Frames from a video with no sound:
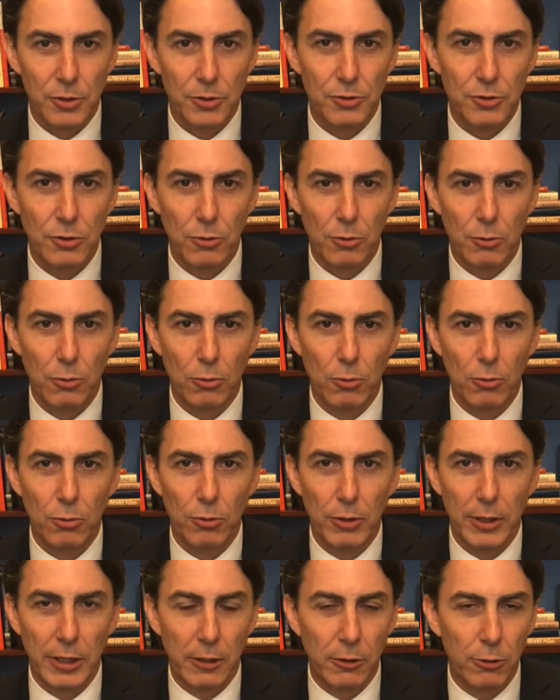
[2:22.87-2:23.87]

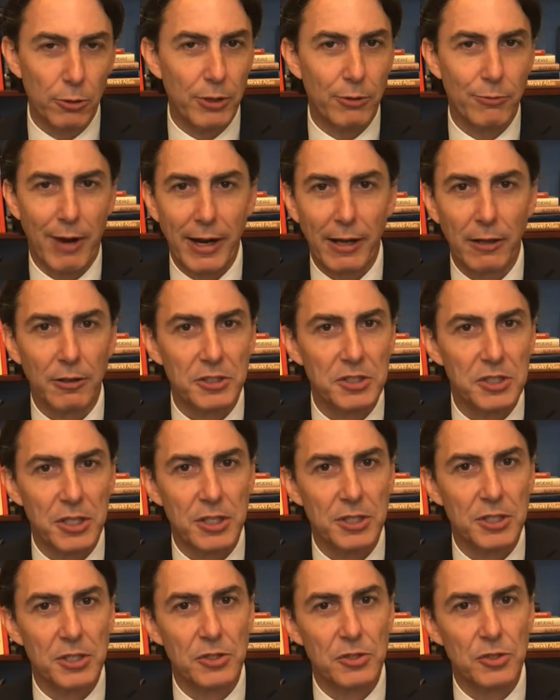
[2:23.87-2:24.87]
to including regular
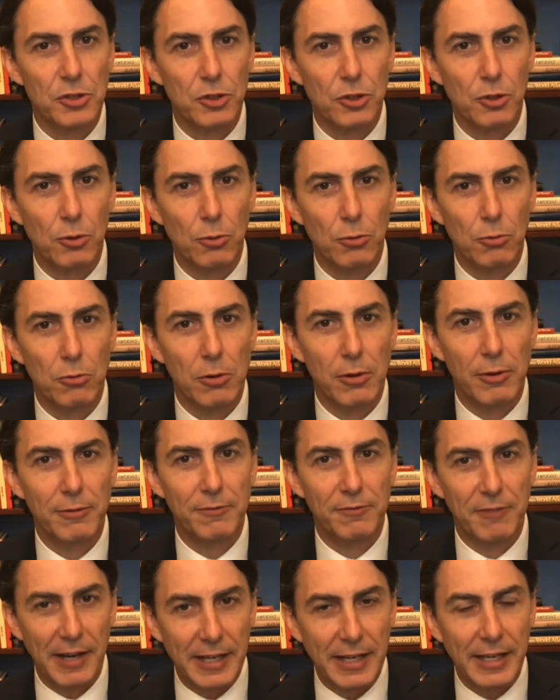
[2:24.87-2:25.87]
citizens, to
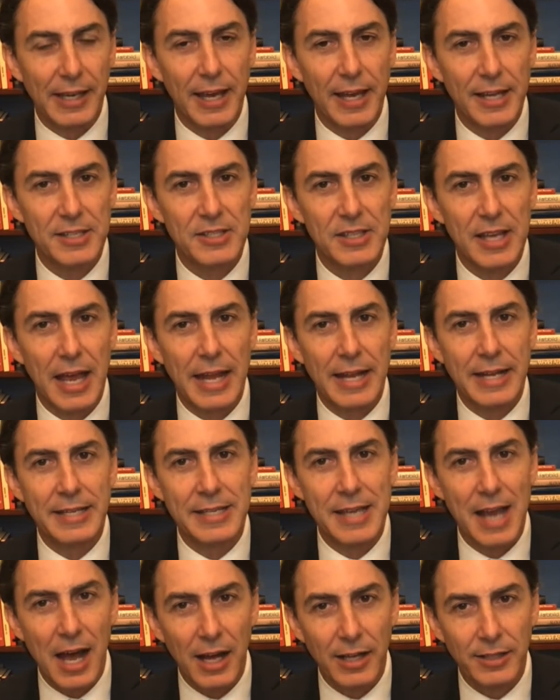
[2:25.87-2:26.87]
fight against and
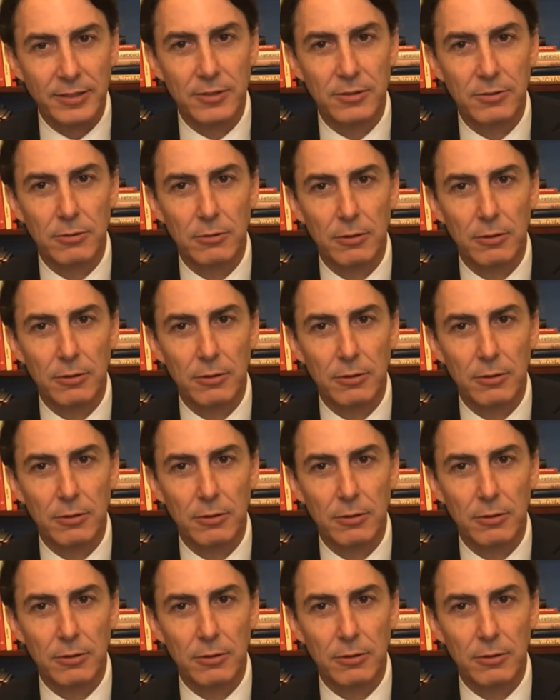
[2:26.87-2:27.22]
not